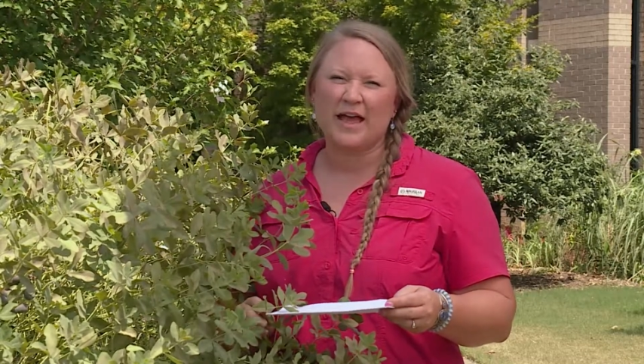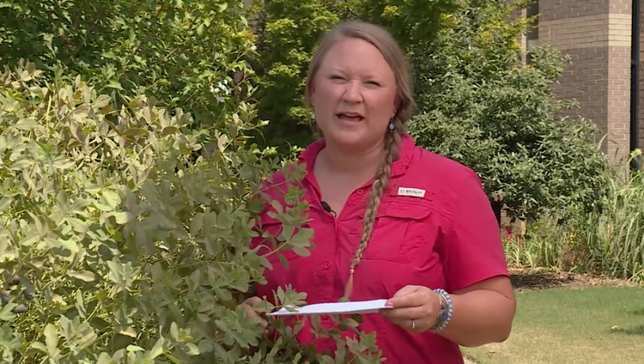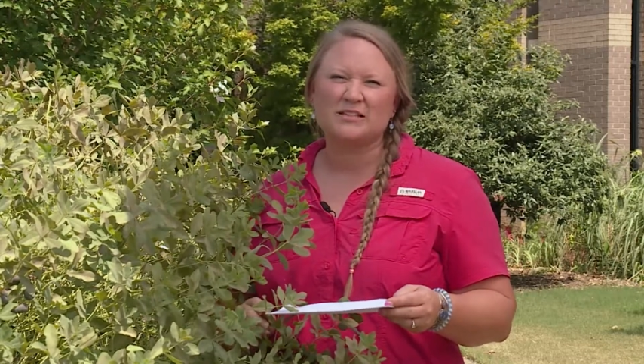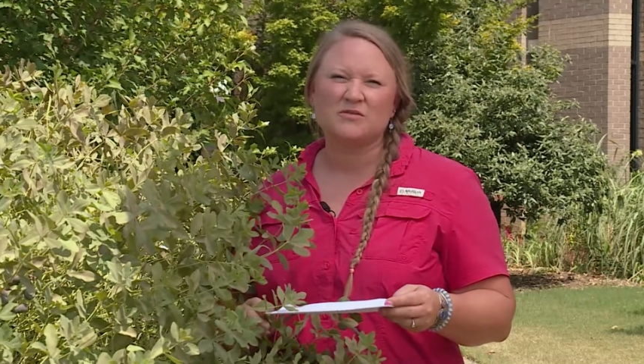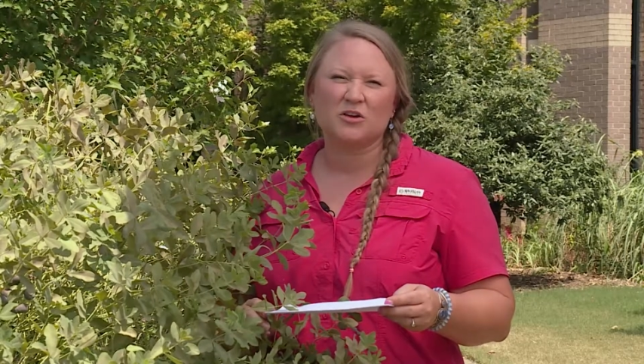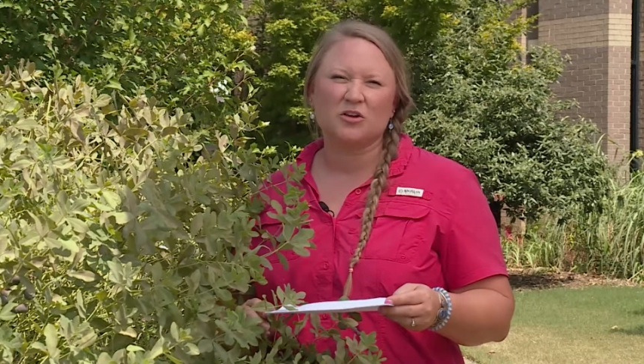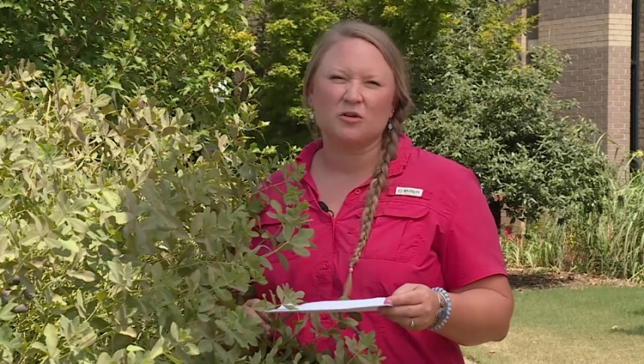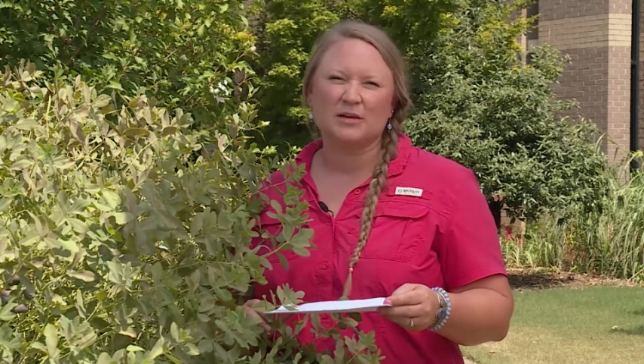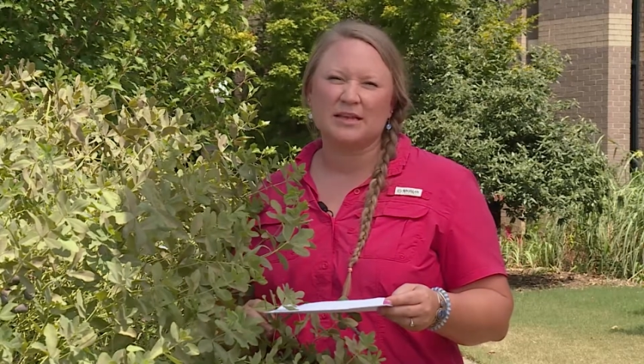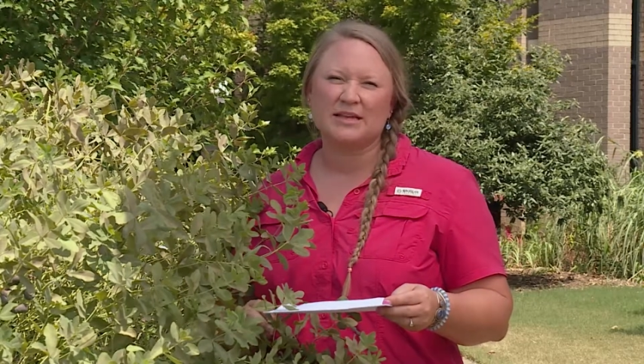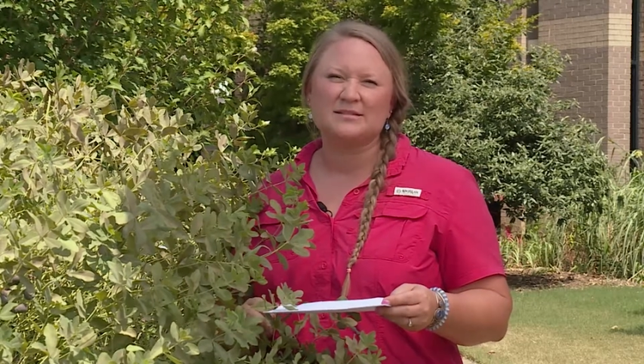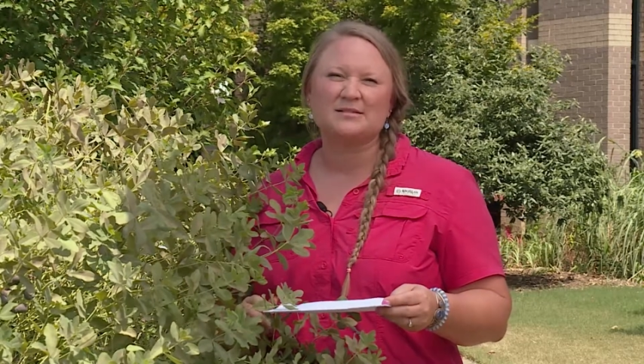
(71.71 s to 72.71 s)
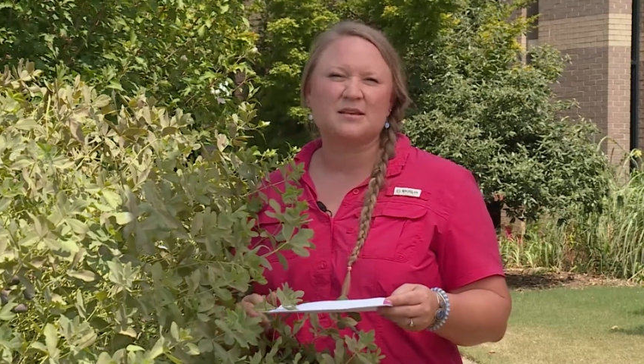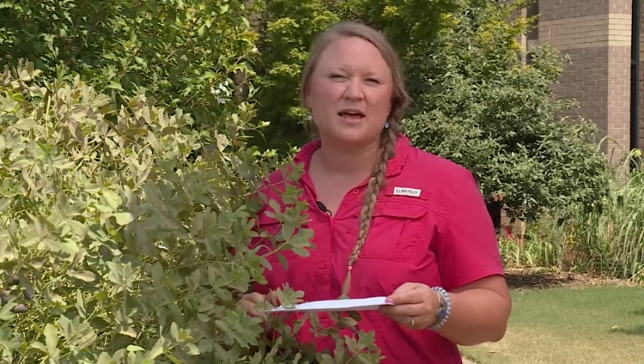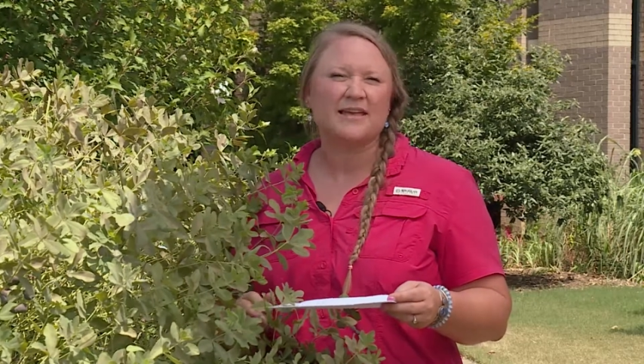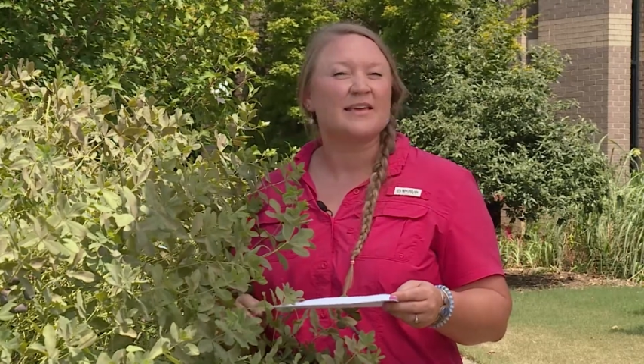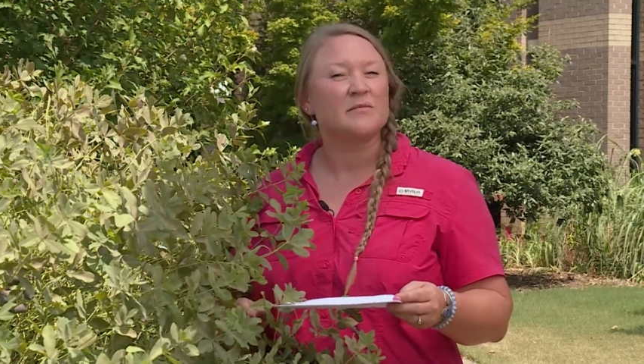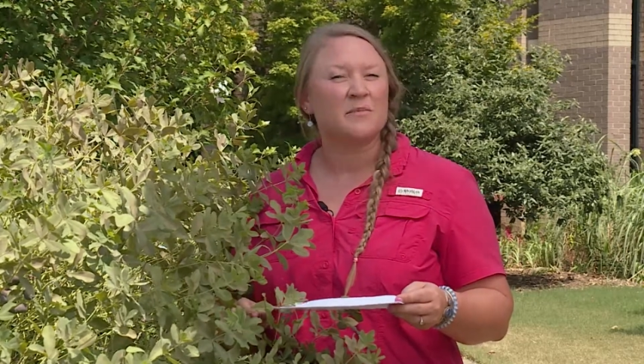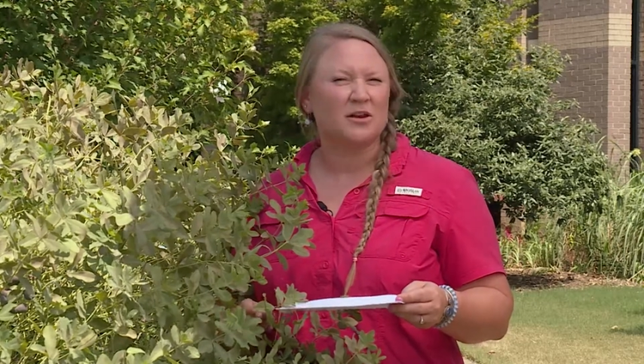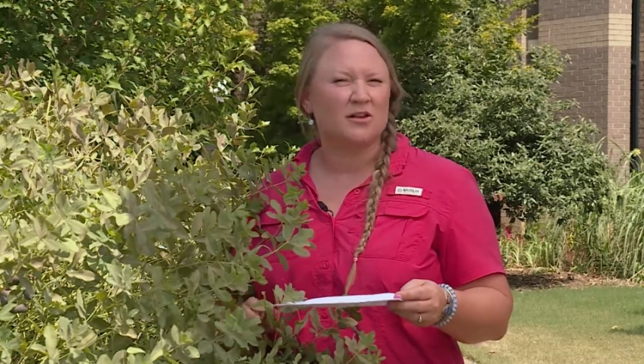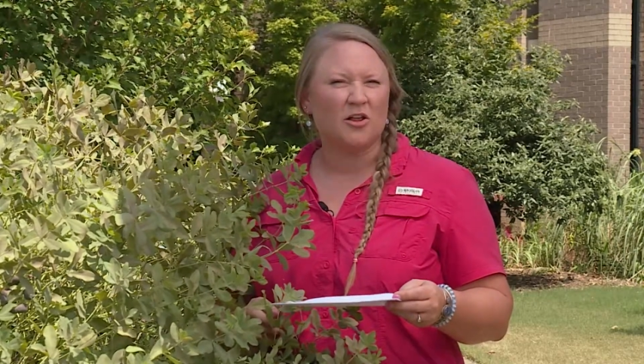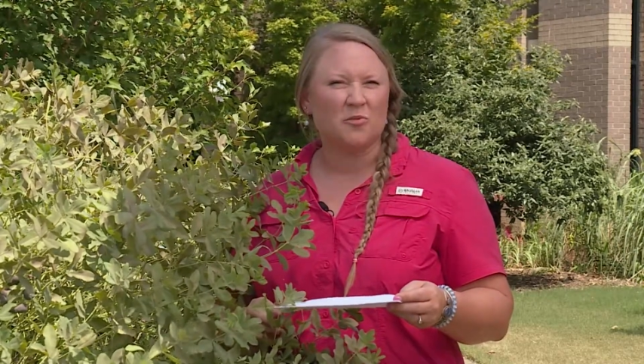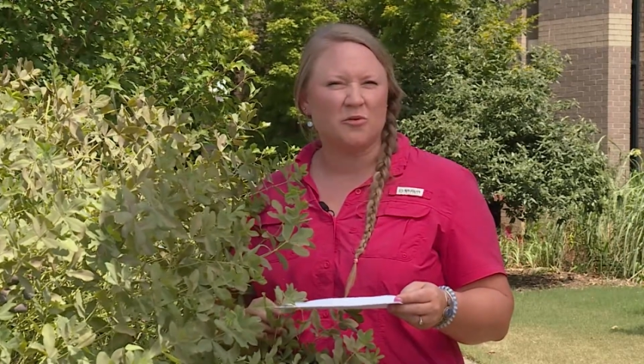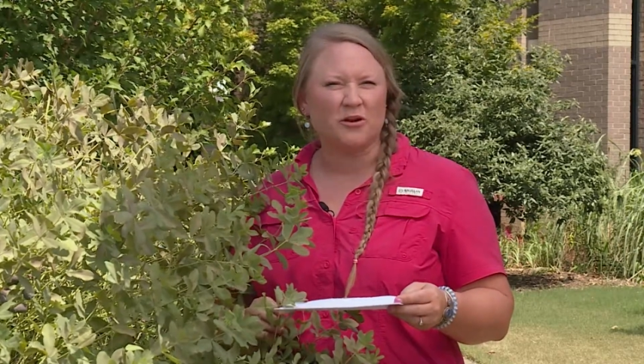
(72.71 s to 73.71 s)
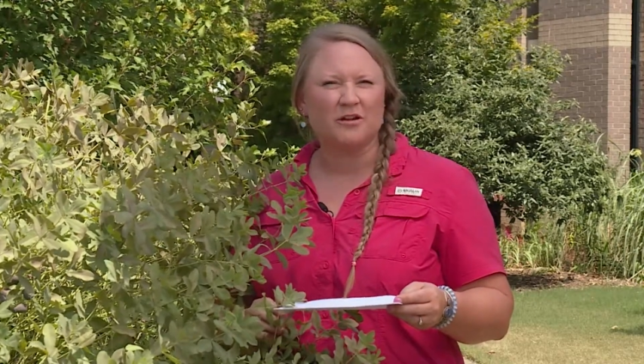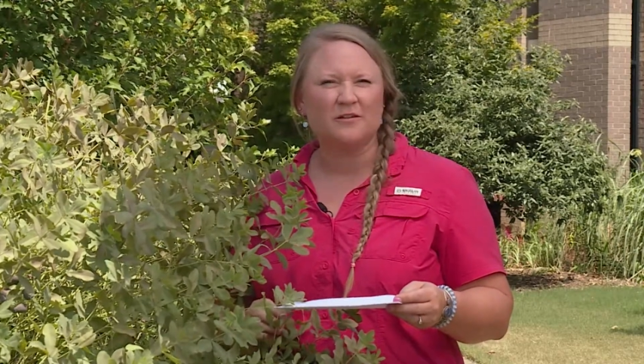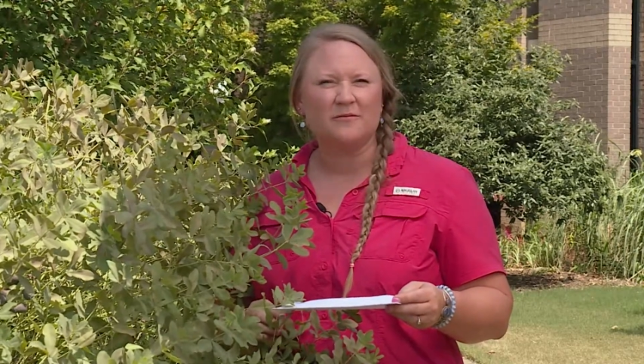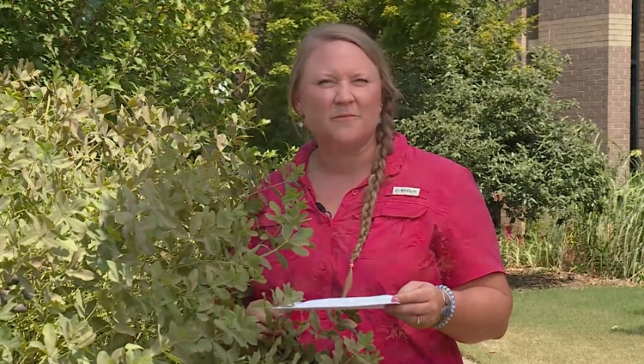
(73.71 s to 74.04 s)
active ingredients like imidacloprid.